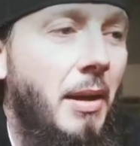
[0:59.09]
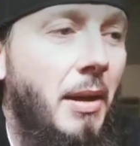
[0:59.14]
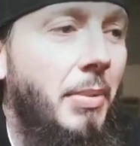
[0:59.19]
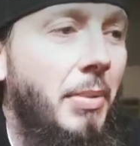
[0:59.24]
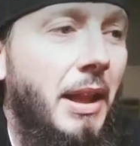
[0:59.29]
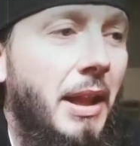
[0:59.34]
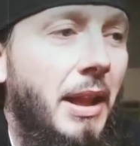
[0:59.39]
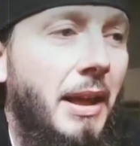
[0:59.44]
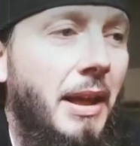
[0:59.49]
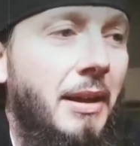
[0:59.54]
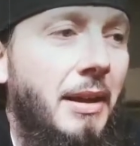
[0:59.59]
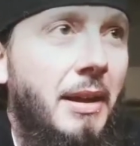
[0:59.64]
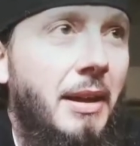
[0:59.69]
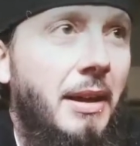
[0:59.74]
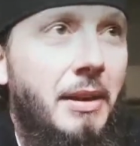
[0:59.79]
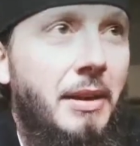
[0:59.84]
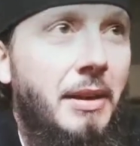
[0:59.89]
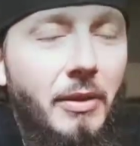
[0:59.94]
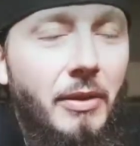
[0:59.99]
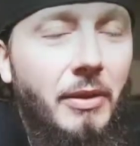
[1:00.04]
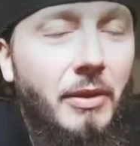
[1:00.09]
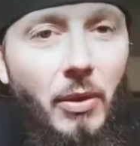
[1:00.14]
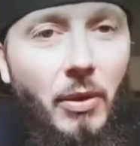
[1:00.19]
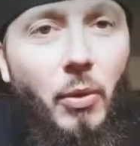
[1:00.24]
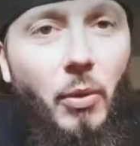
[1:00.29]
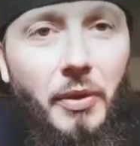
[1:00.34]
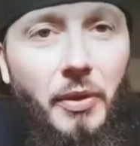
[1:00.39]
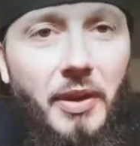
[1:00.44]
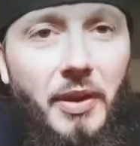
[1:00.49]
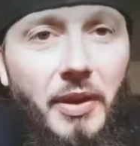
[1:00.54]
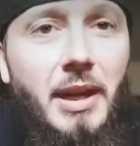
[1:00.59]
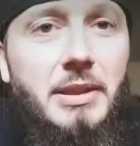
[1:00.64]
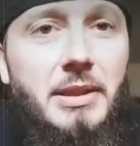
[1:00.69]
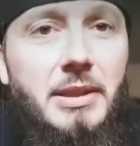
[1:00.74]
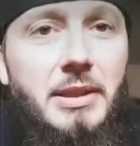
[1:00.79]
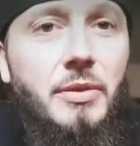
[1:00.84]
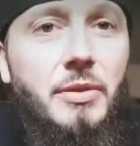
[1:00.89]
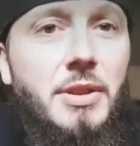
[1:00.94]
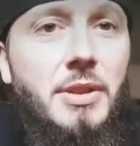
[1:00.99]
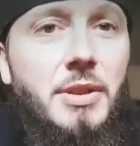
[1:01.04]
but like, you know, like
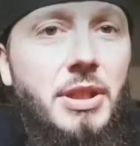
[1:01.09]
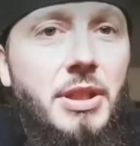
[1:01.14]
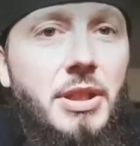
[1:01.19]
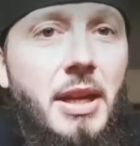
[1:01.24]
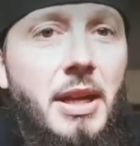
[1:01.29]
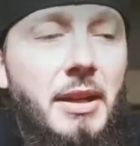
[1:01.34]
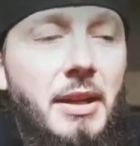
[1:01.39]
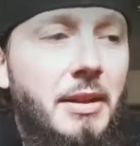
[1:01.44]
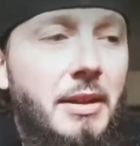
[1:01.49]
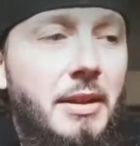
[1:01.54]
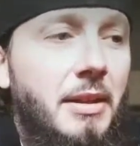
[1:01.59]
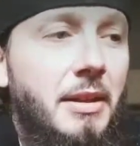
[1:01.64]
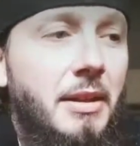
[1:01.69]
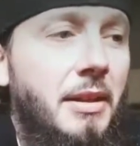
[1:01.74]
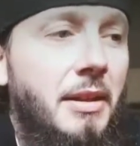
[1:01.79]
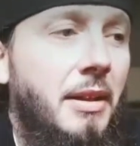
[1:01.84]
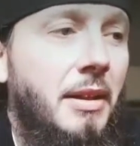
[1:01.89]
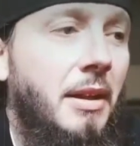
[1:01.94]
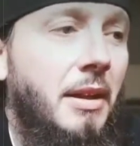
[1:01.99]
Orthodox Christianity,